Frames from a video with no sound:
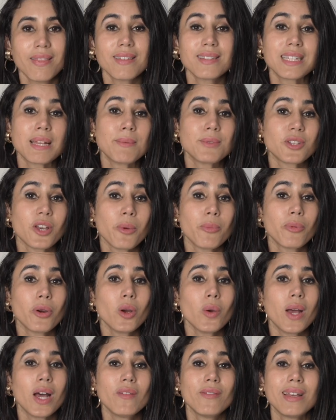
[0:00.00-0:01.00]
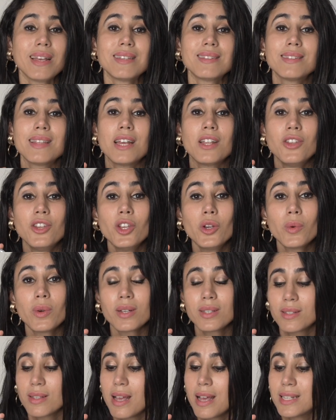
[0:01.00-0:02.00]
The Stemoscope PRO, however, is their
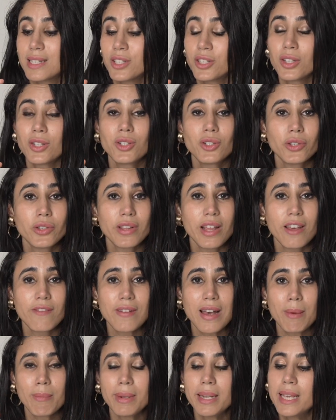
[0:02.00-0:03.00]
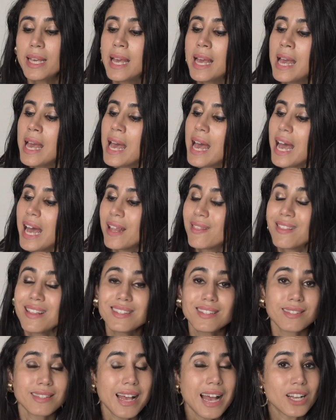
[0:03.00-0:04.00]
newest addition to their family, and
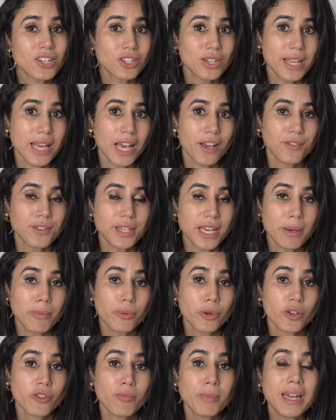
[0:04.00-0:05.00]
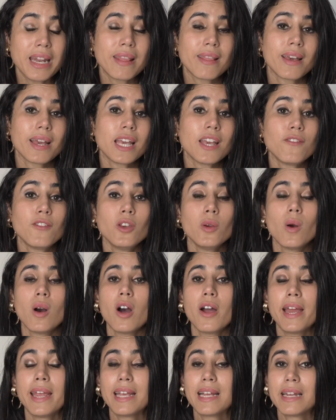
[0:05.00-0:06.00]
this is actually FDA approved, meaning that if you
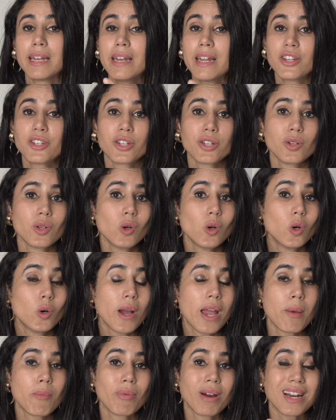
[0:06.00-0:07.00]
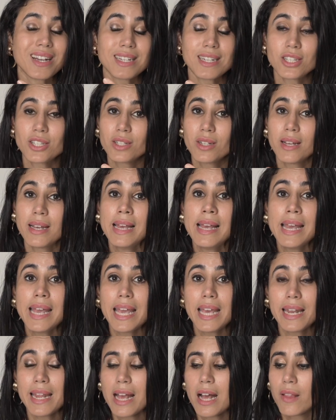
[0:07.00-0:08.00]
are a clinician or a practitioner
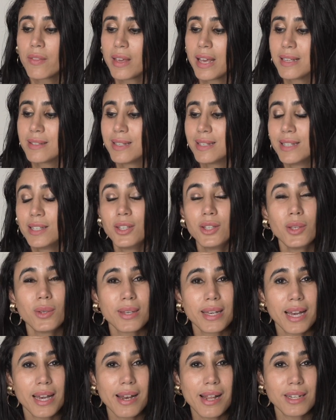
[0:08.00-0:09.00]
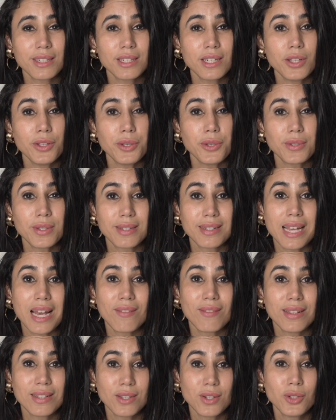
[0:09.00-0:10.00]
in a healthcare setting, you can actually use this to have
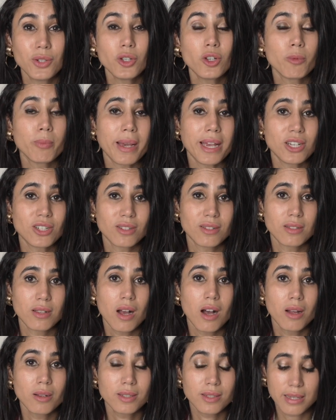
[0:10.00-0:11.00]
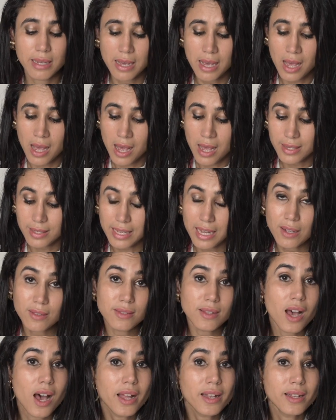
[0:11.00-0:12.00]
a listen to your patient's heart
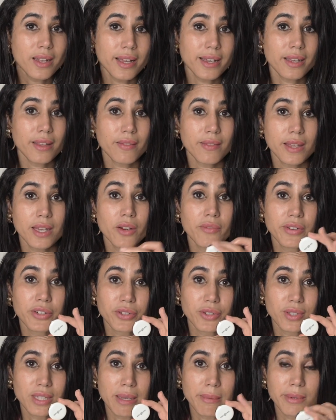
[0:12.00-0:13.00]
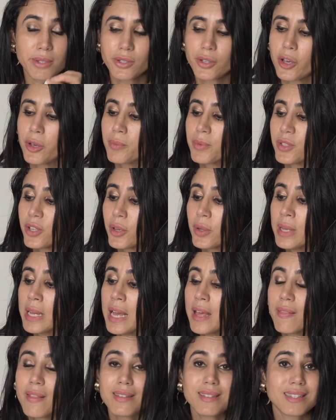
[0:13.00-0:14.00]
sounds, unlike the original Stemoscope. So
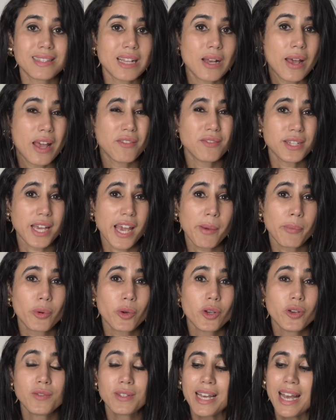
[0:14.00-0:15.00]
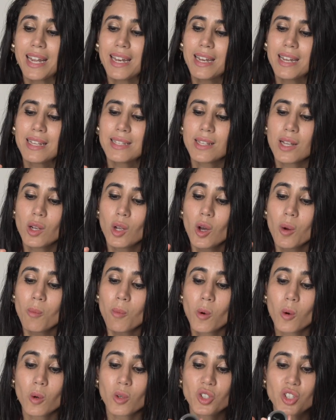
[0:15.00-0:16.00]
this is now FDA approved, and it is a lot
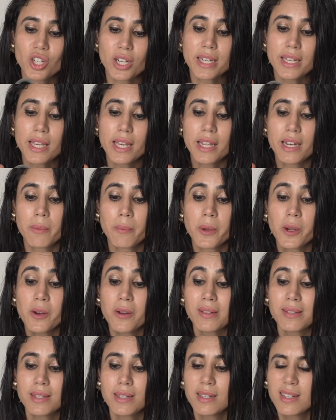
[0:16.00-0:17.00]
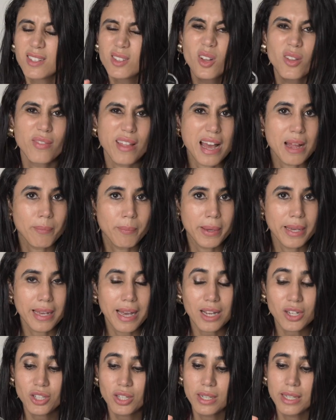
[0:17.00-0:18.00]
more chunkier in appearance. It's not that big,
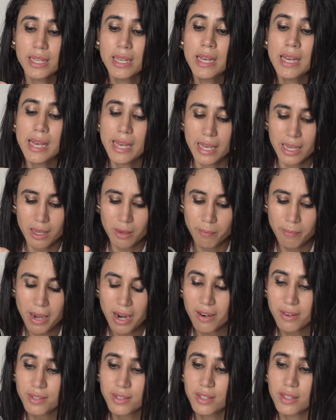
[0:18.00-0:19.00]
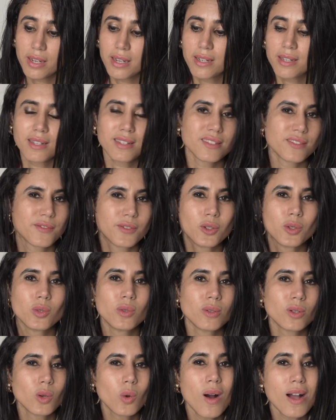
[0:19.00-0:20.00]
actually, in comparison. It doesn't
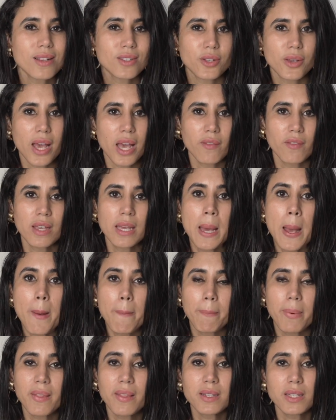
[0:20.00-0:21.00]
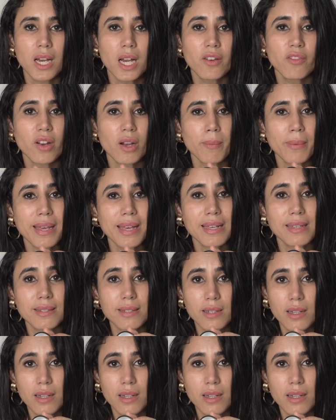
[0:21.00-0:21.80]
feel quite so heavy, but the diaphragm is